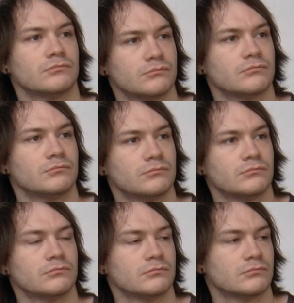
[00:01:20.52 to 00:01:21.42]

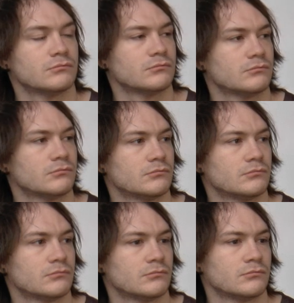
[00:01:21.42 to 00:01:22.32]

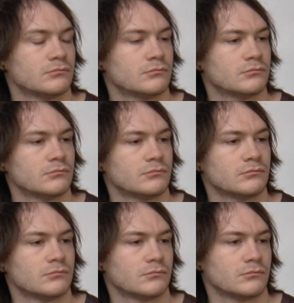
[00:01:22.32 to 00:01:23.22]

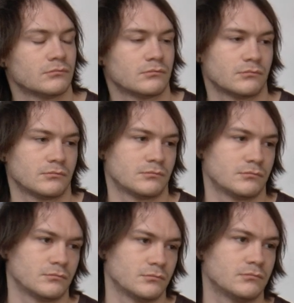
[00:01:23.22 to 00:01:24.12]

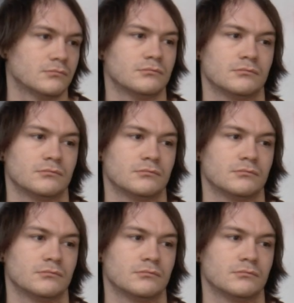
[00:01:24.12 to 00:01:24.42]
[no speech]